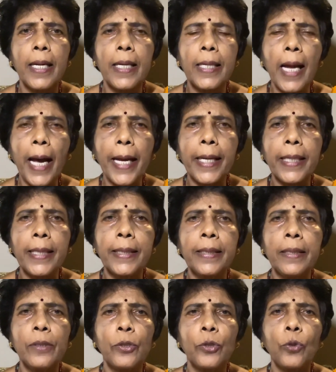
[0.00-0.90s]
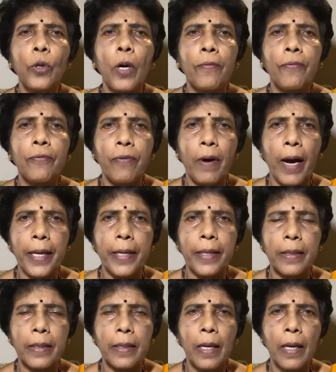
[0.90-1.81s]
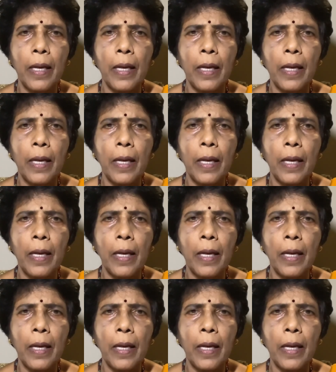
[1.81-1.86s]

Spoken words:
likened to a fire.